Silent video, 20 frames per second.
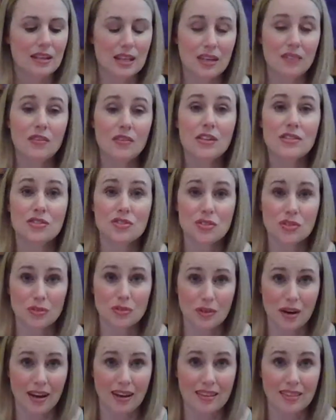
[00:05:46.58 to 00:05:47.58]
Give us
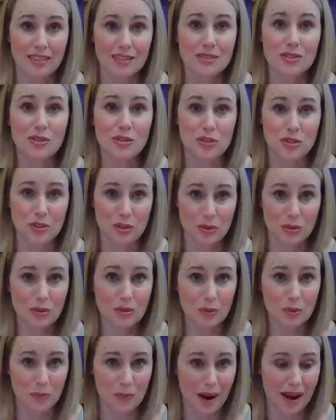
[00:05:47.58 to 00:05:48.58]
strength to do
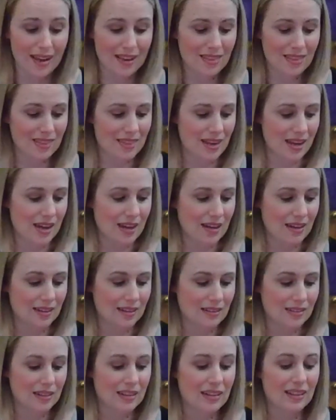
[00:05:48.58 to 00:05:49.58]
the right
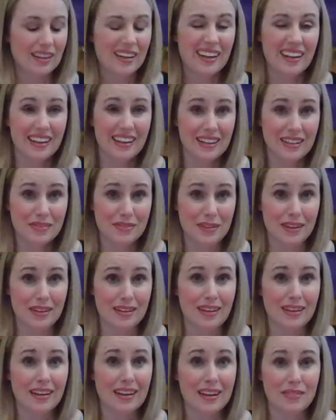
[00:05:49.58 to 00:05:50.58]
thing,
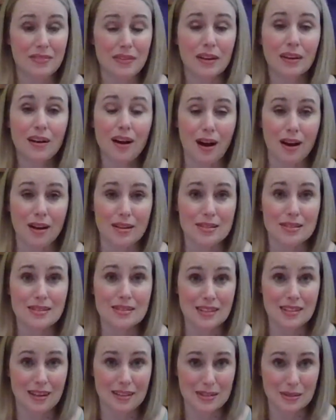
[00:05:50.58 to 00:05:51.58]
even if it
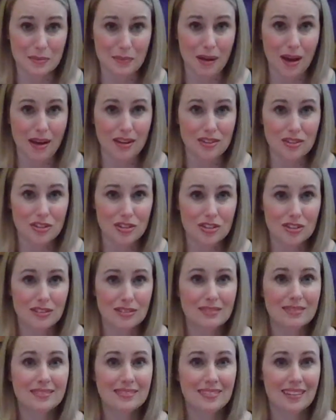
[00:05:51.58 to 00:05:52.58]
costs us much.
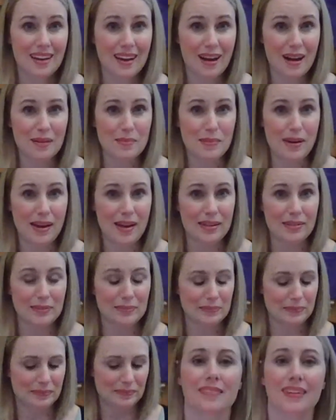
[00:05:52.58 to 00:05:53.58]

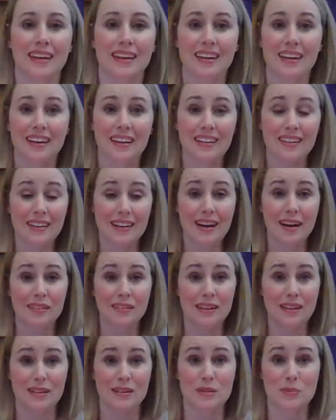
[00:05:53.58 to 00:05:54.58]
Amen. And
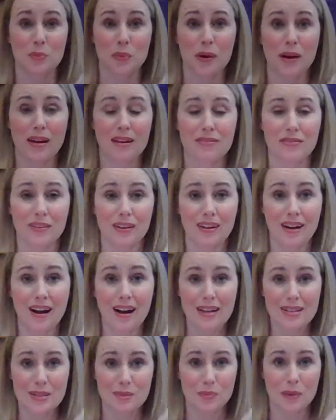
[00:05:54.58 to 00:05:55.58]
now let us pray for
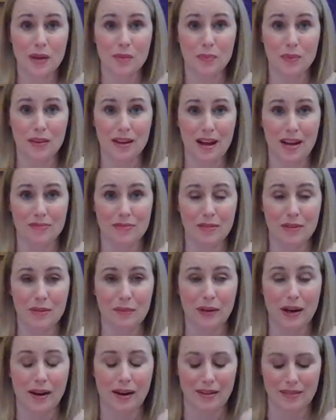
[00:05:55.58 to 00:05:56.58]
God's people
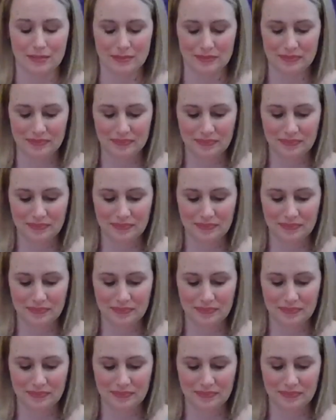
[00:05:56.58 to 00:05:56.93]
everywhere.